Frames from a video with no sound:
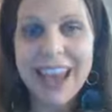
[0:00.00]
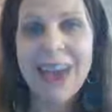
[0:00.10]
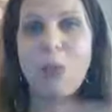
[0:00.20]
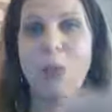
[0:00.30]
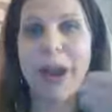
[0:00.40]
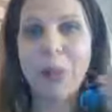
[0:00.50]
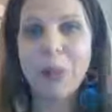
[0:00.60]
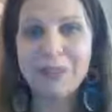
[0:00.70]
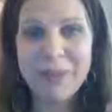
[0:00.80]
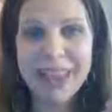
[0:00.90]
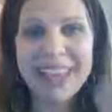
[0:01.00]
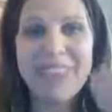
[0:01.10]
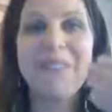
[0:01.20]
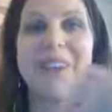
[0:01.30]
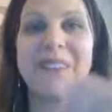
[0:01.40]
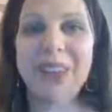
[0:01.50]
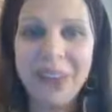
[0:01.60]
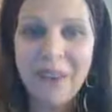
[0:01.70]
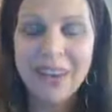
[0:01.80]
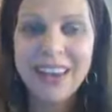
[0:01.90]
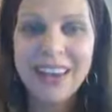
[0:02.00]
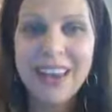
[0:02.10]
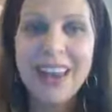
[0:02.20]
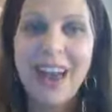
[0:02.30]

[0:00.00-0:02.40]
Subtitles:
and where we've been and where we're going.